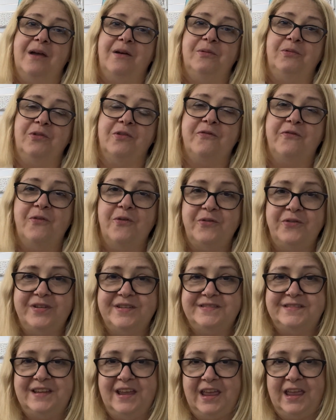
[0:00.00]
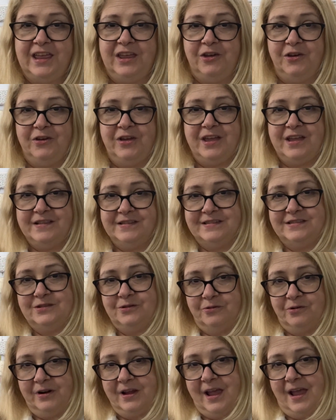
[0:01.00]
We look forward to seeing you in
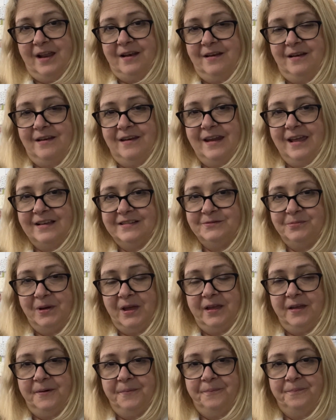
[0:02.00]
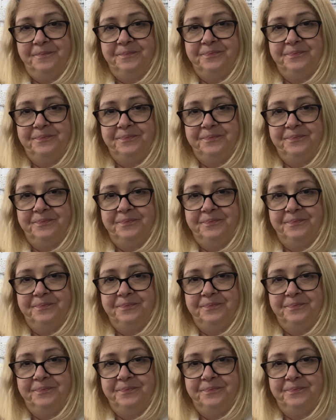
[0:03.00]
store again next week.